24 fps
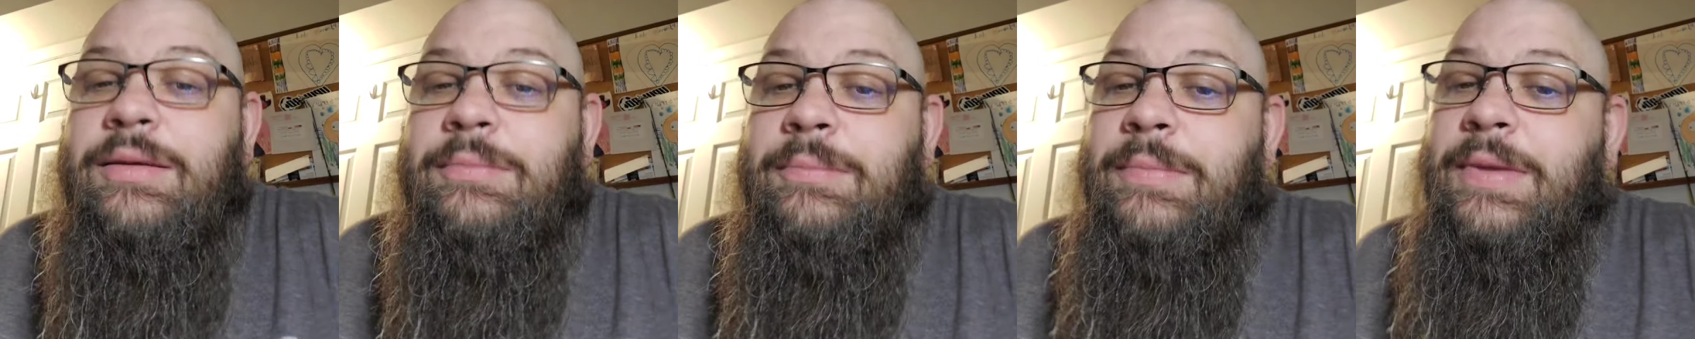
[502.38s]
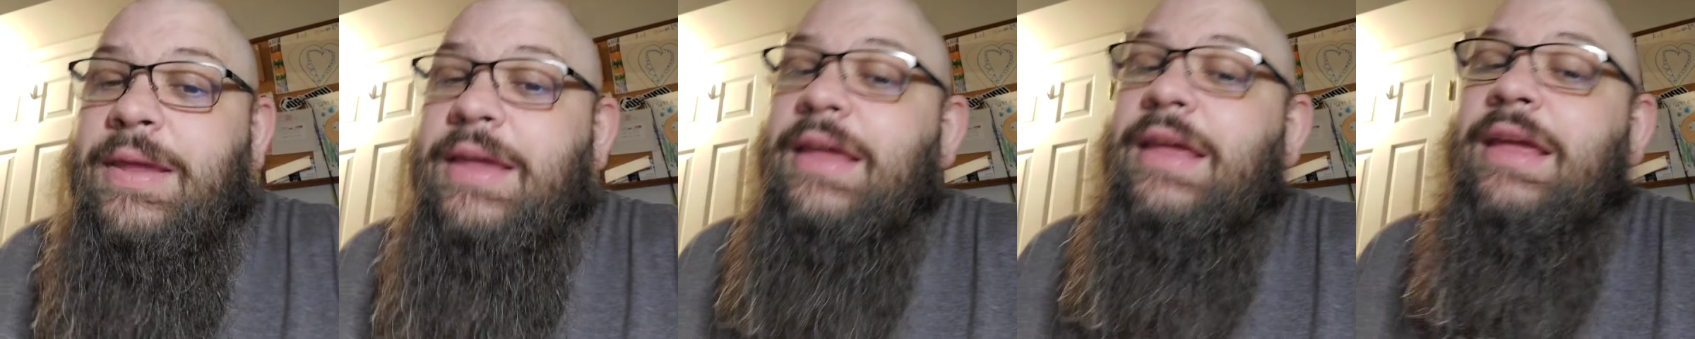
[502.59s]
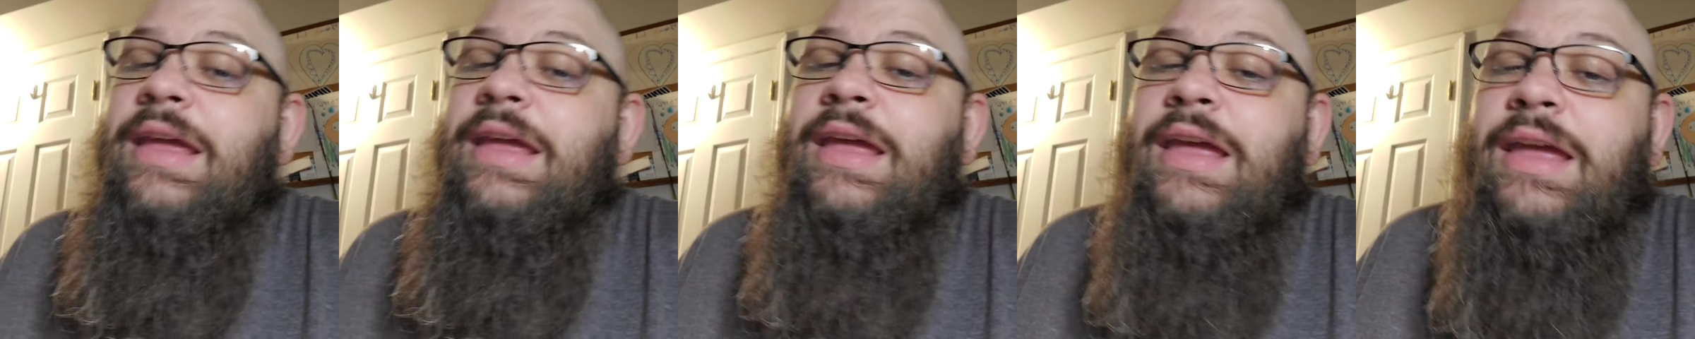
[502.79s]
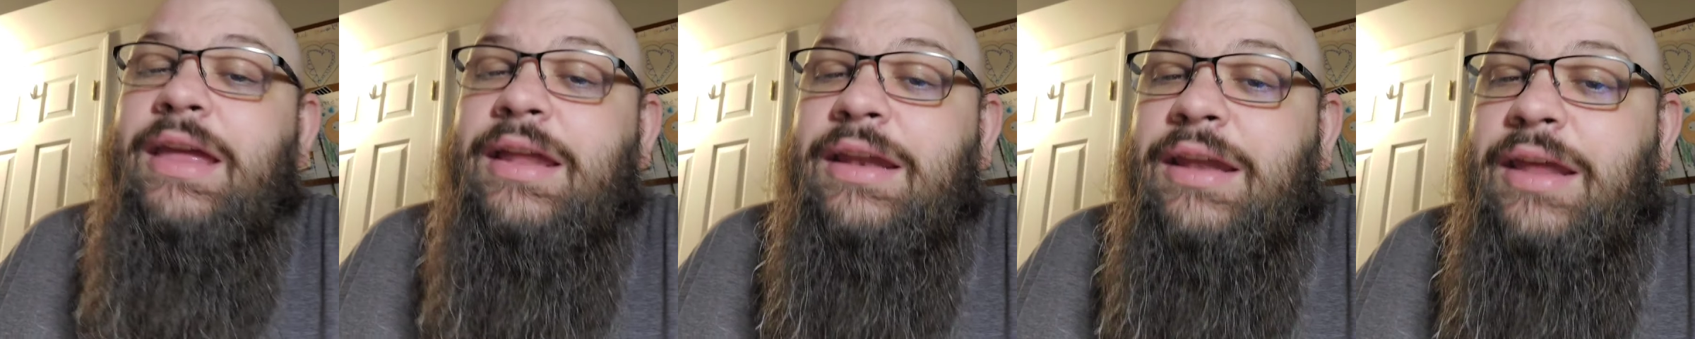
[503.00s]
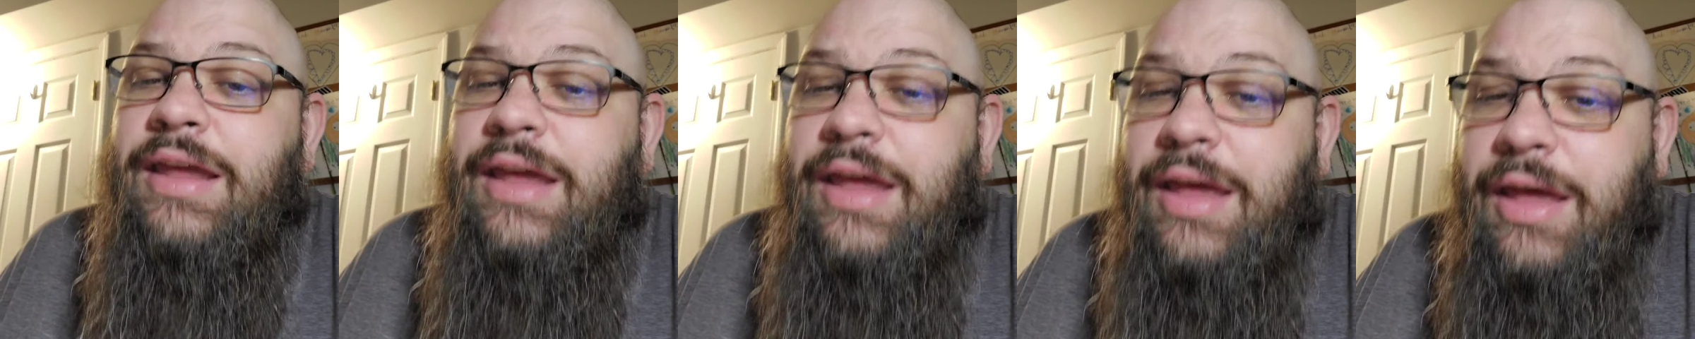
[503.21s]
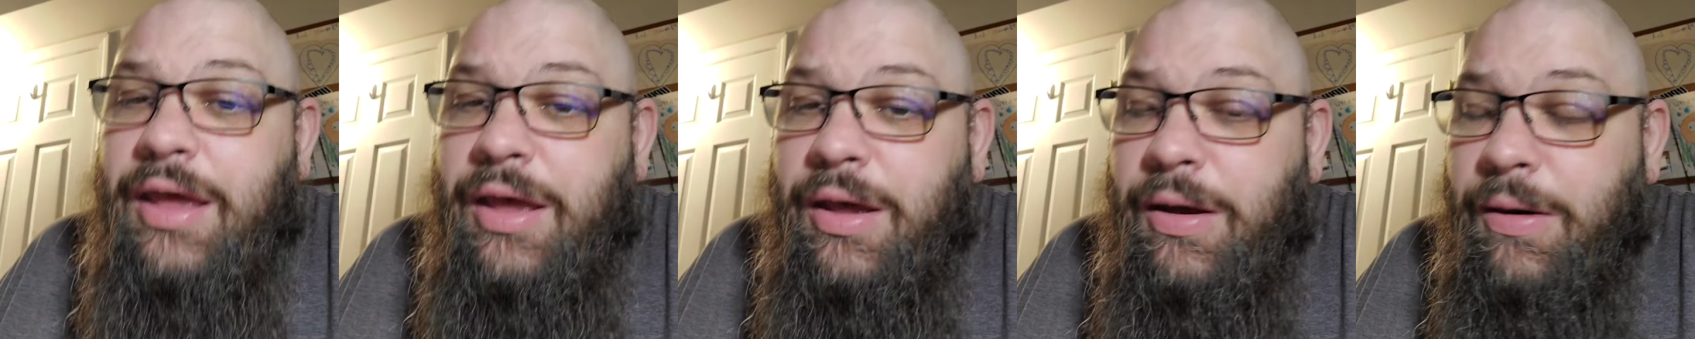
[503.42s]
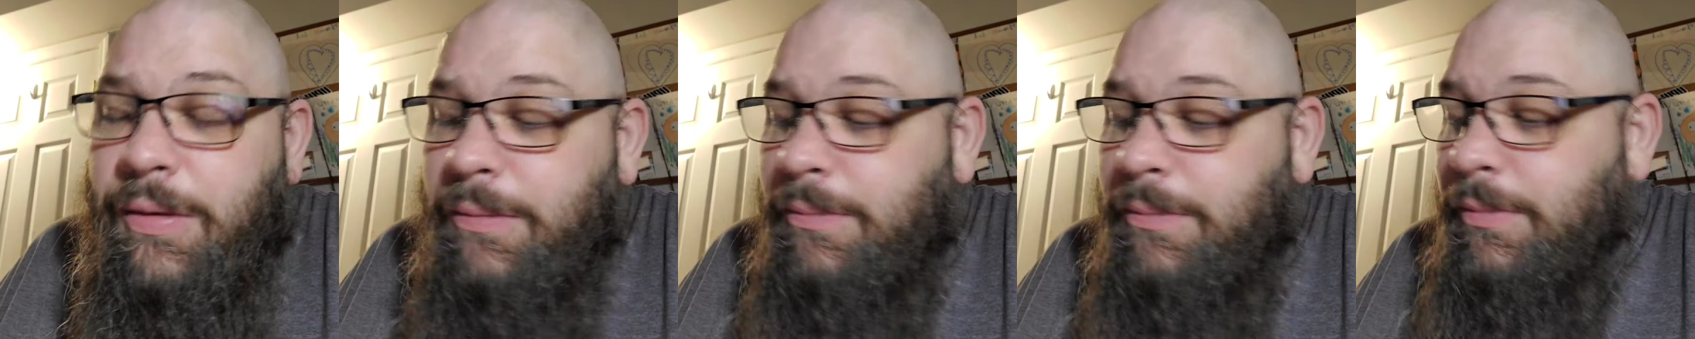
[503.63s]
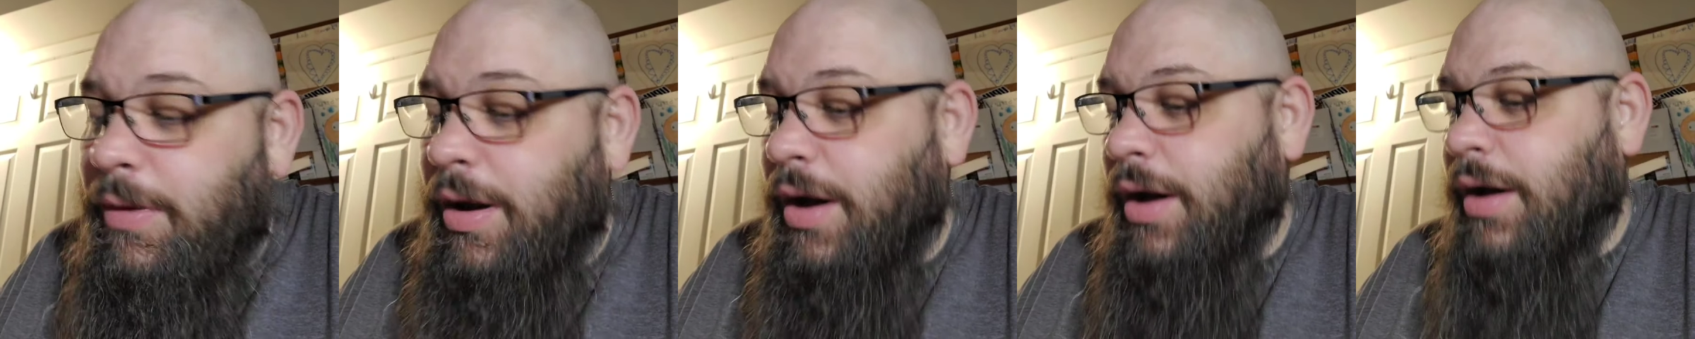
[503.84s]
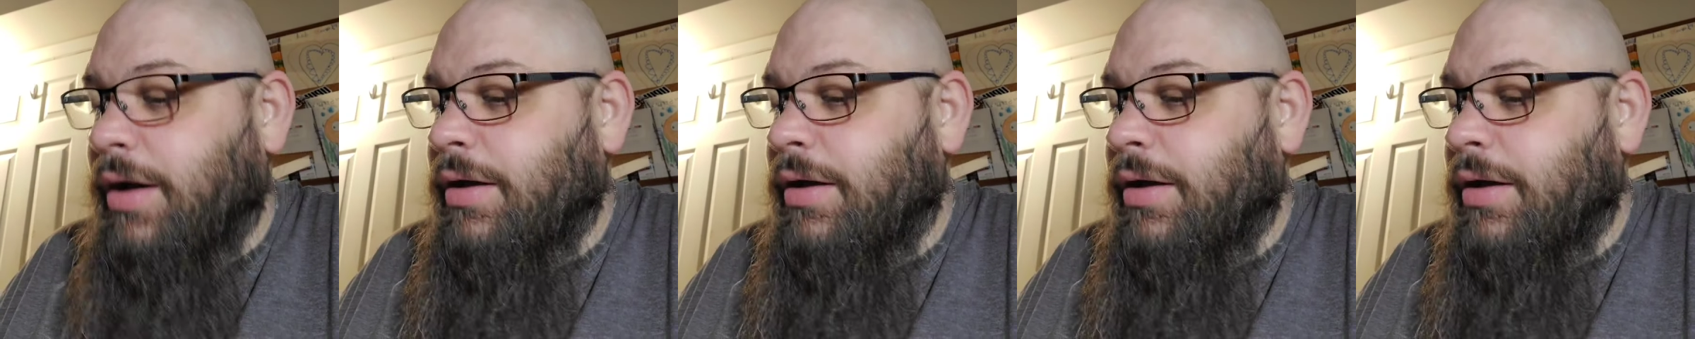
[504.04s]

me eat him,